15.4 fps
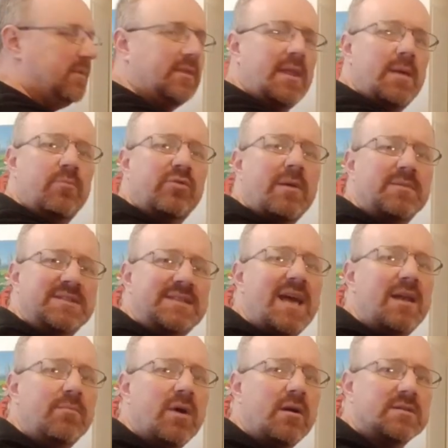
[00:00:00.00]
then perhaps
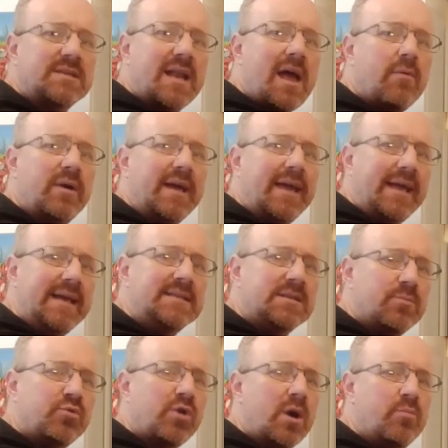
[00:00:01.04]
10 miles an hour is
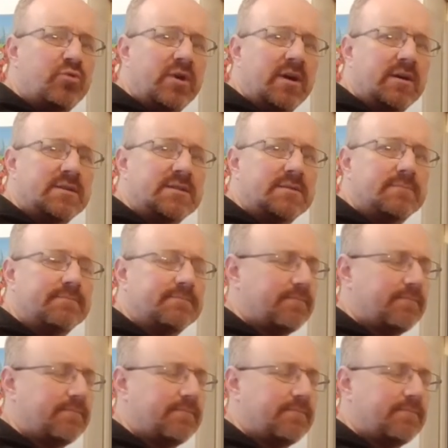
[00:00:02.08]
appropriate.